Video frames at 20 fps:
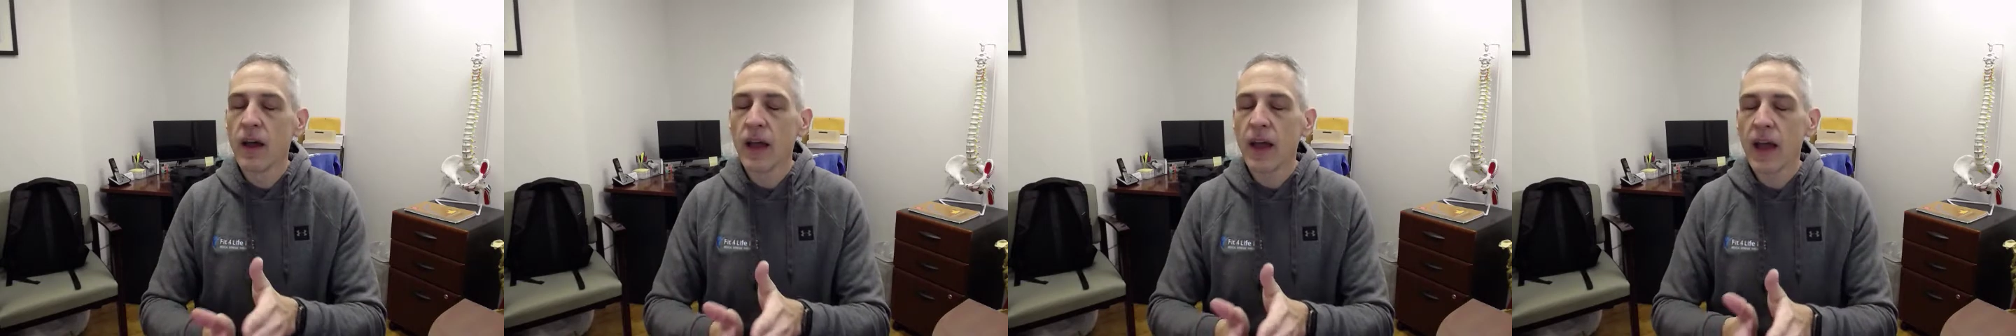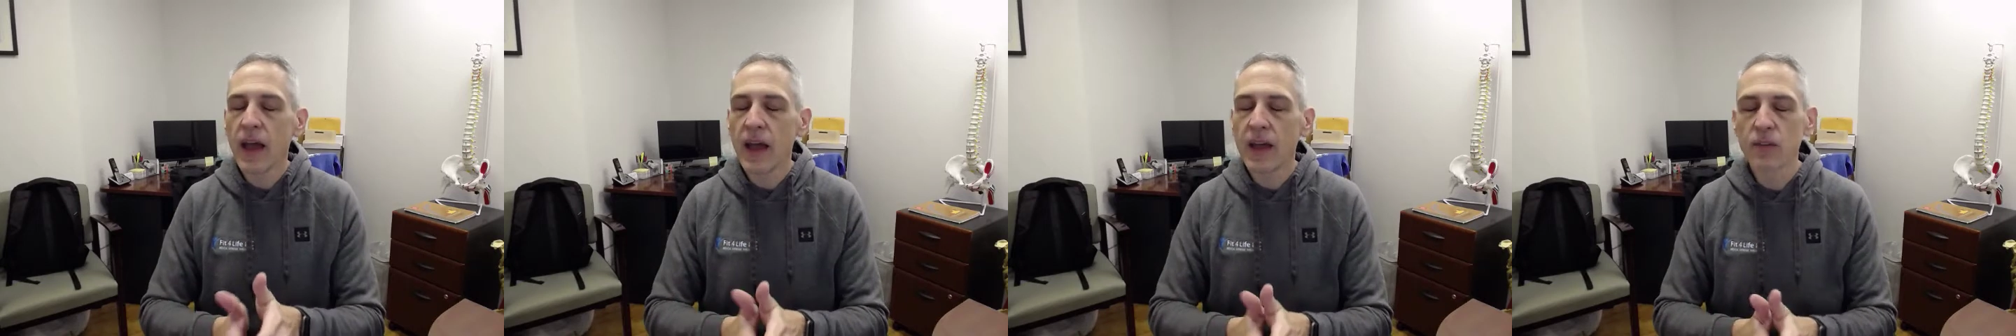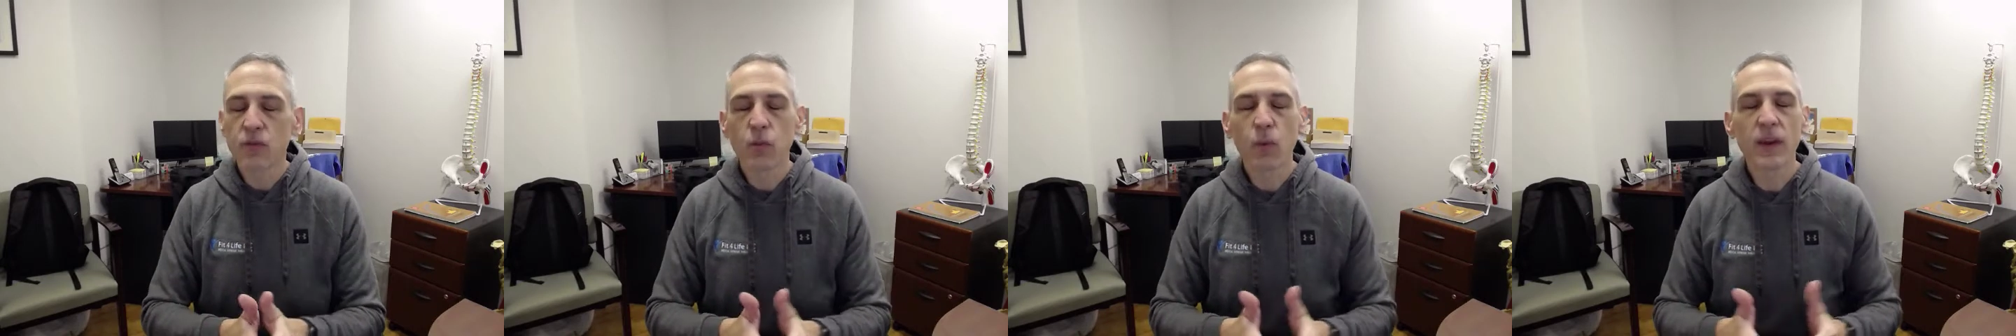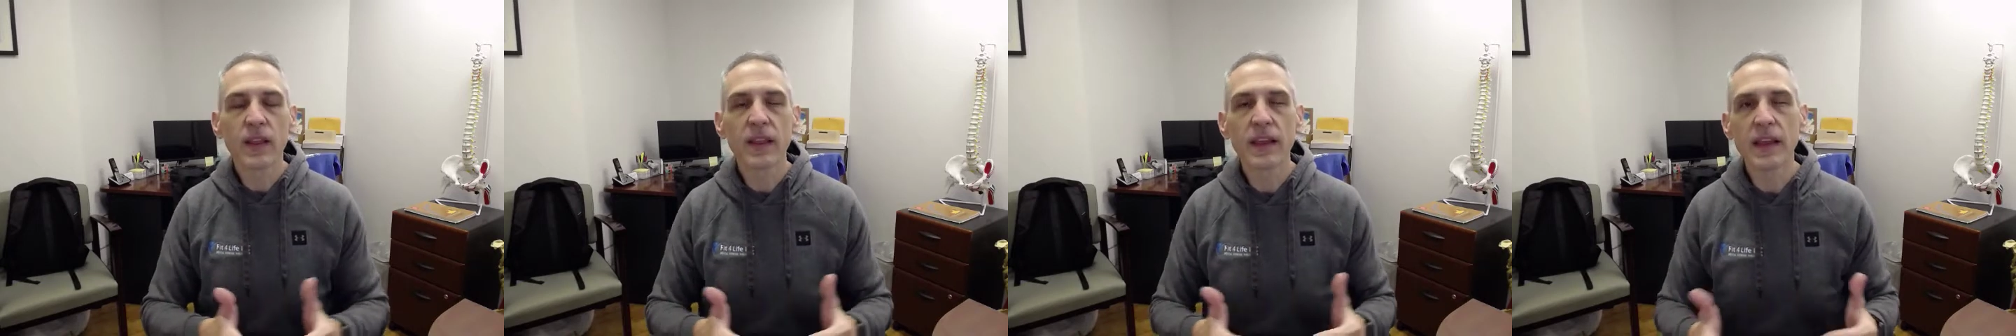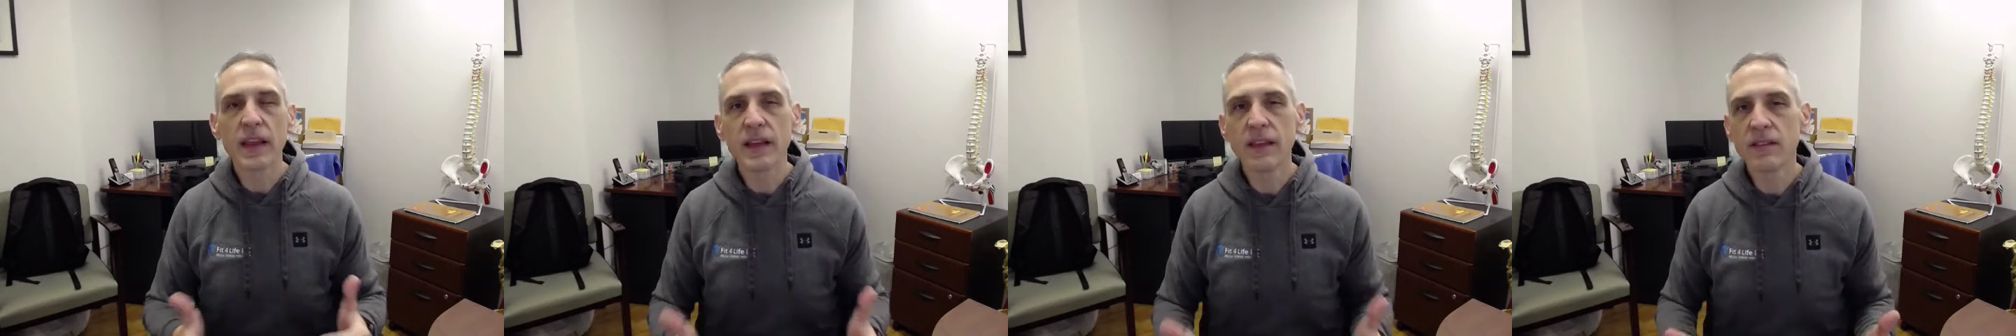It's one of
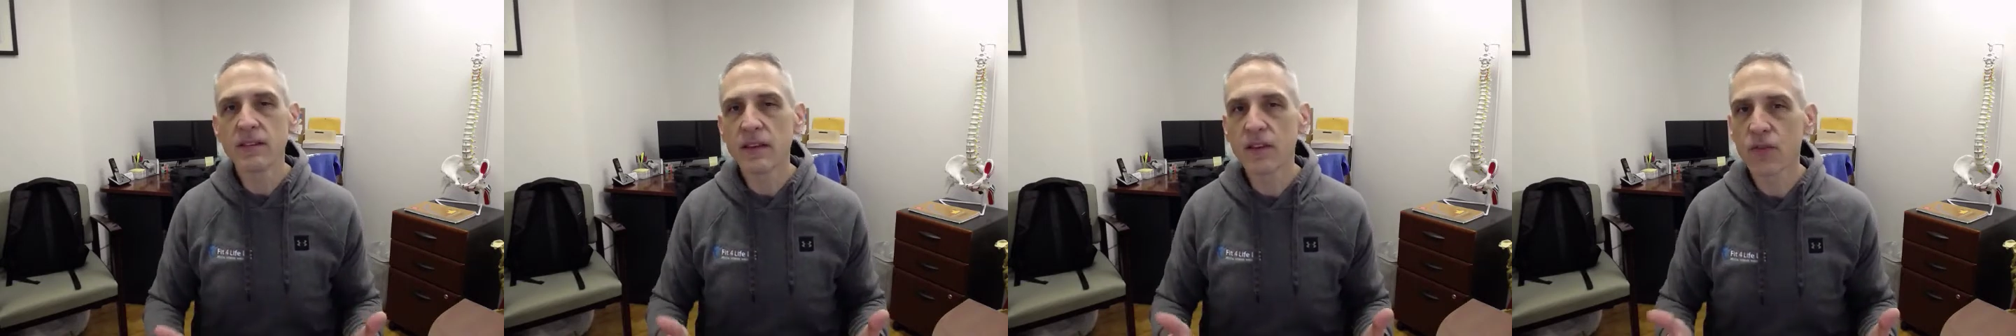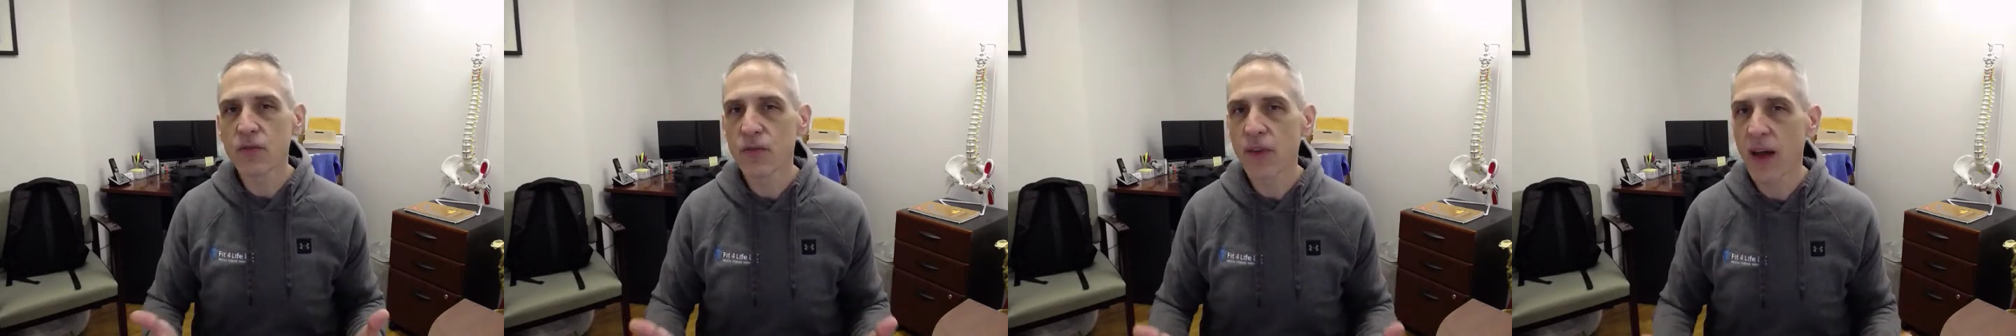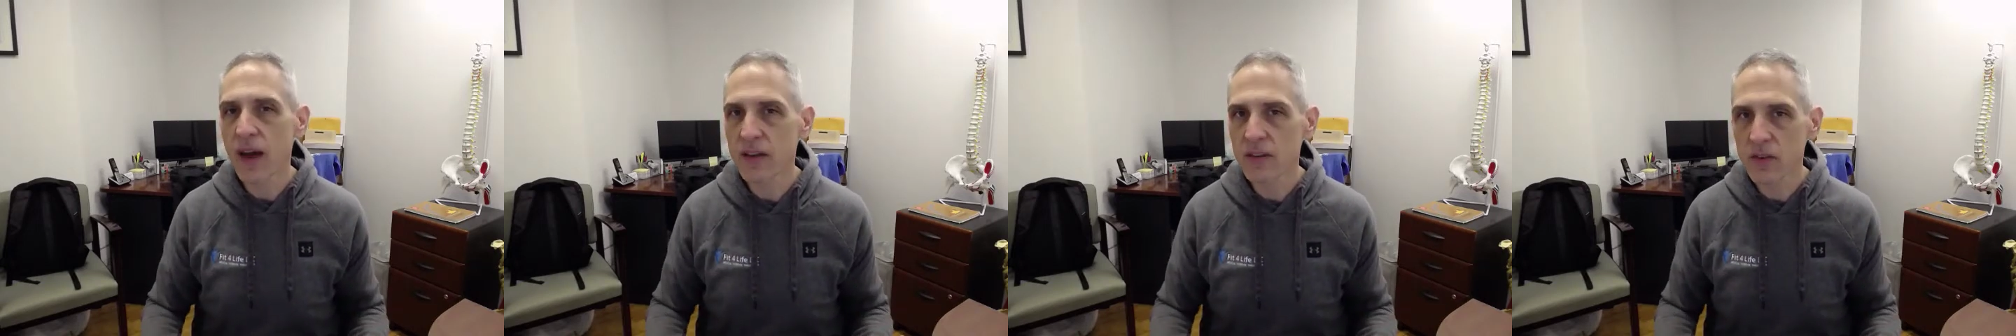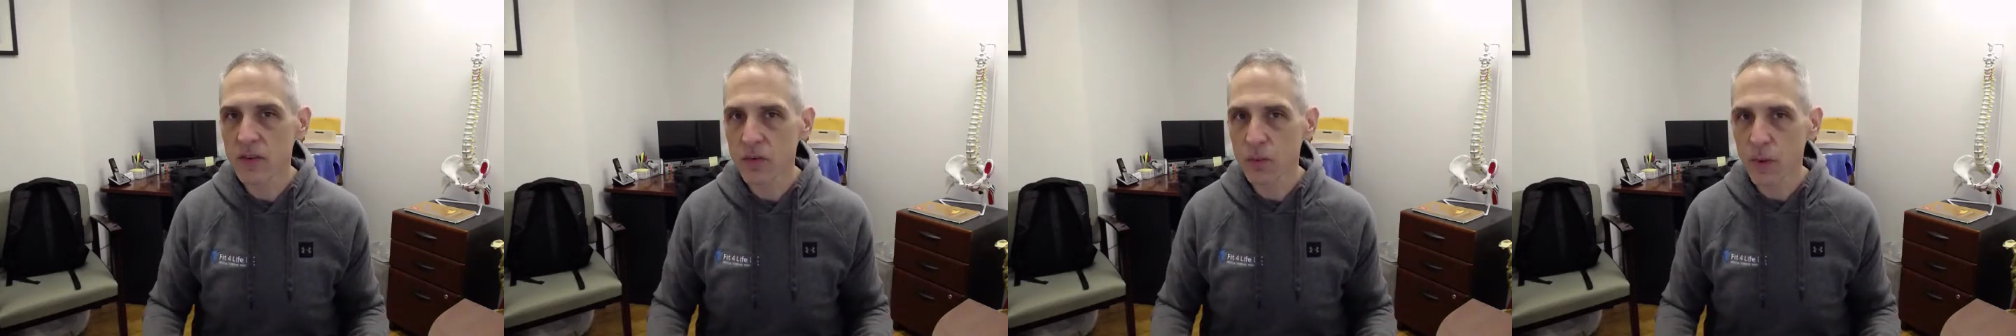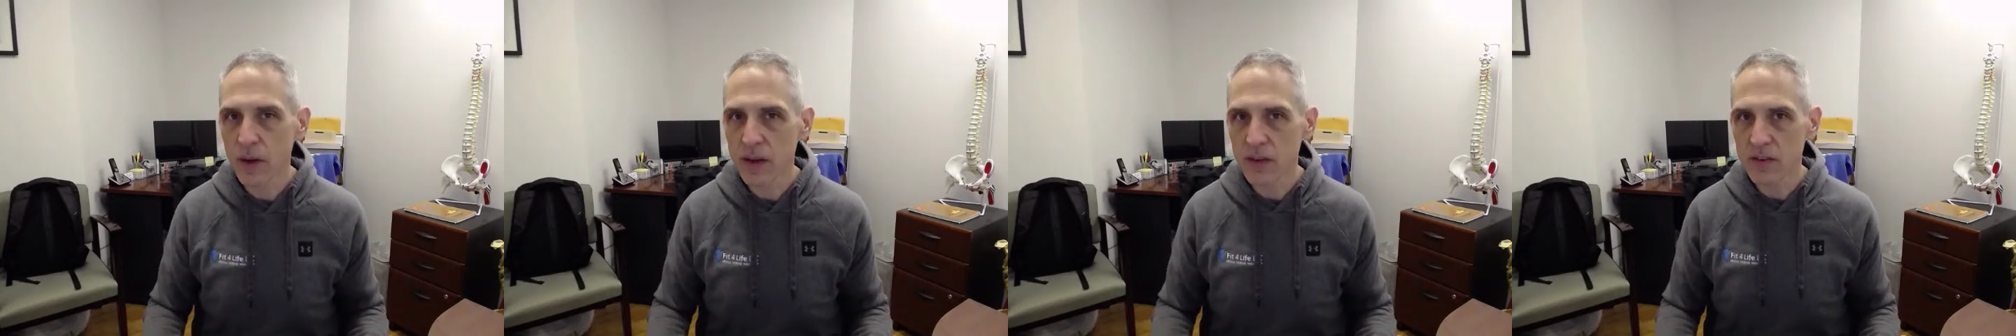the easiest, fastest
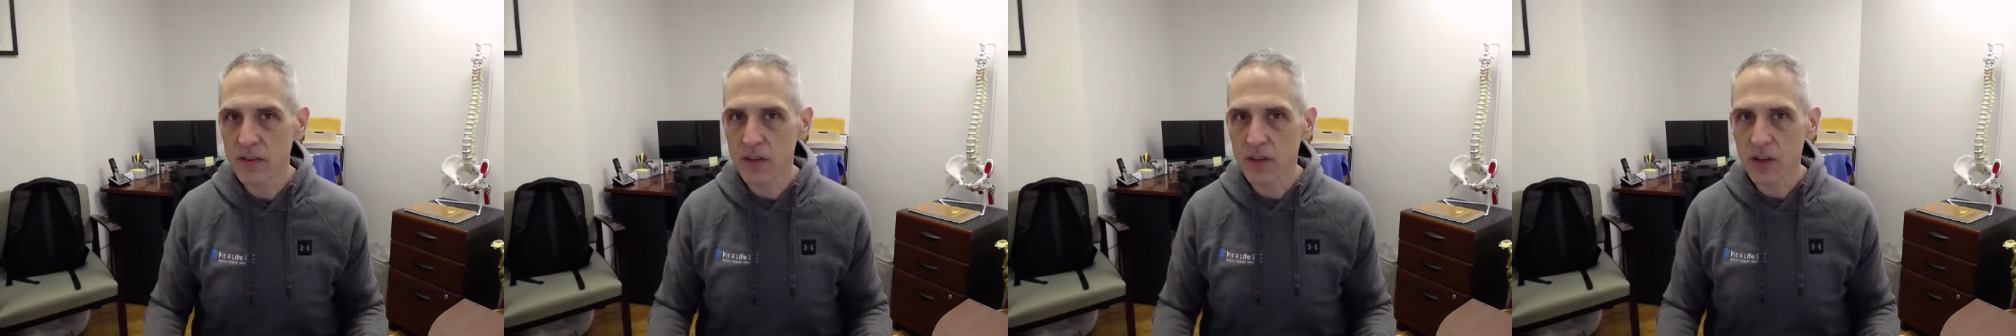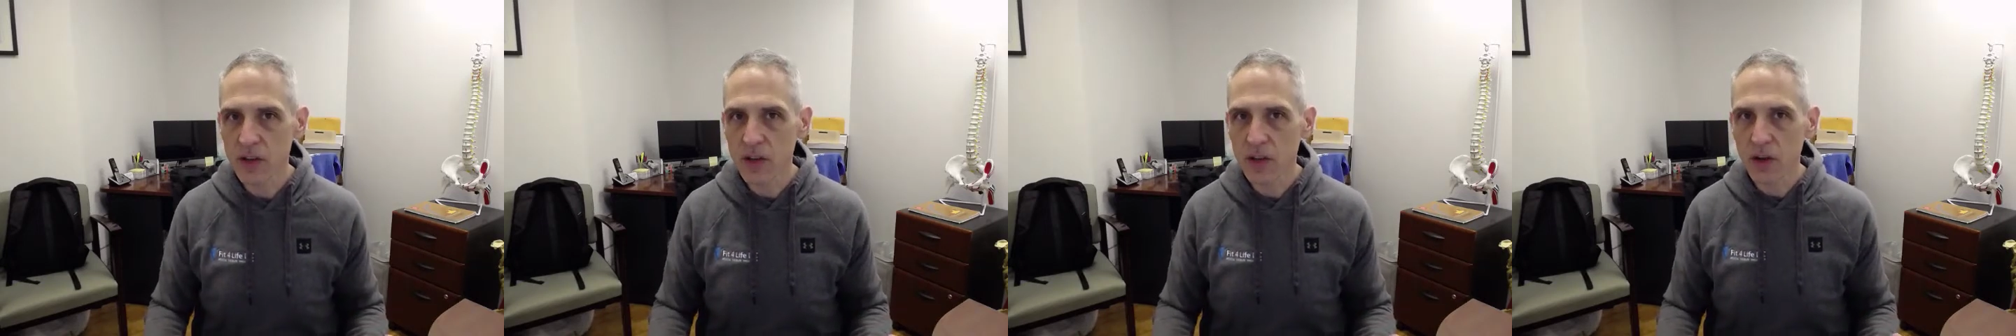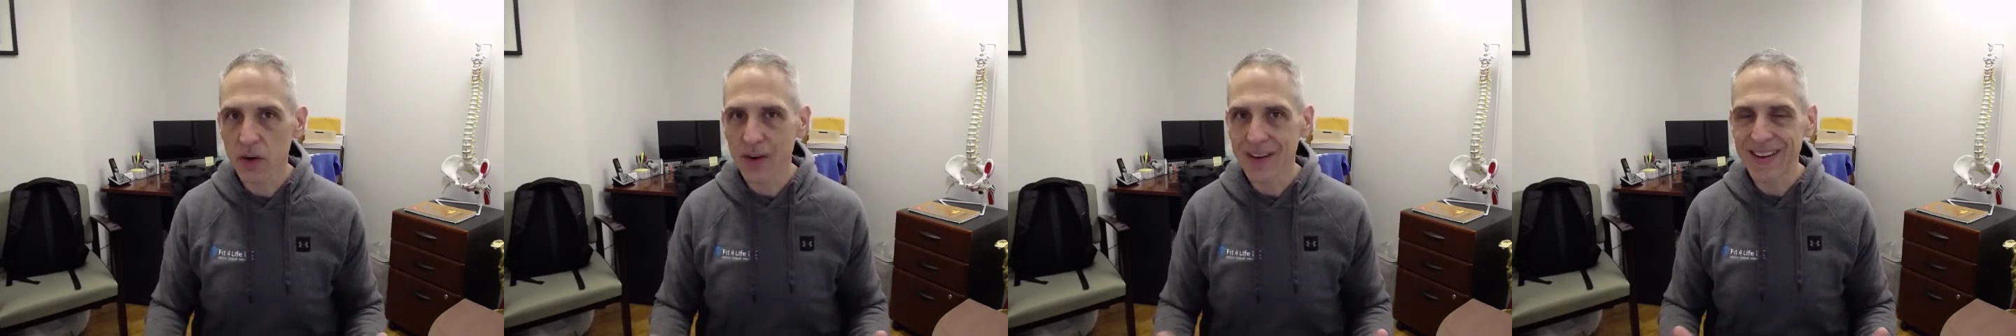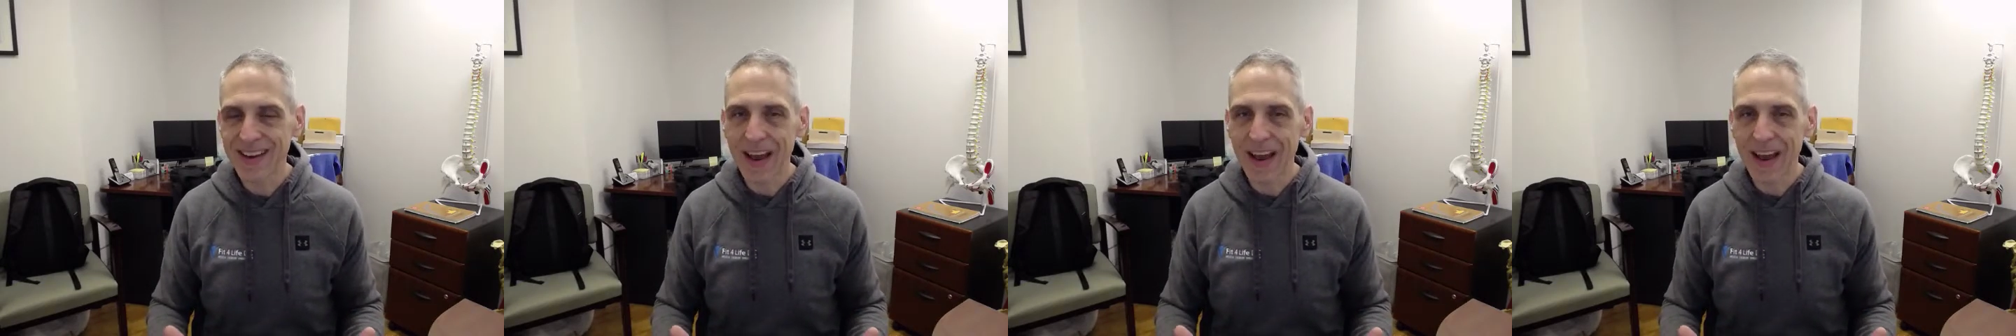ways to clear it.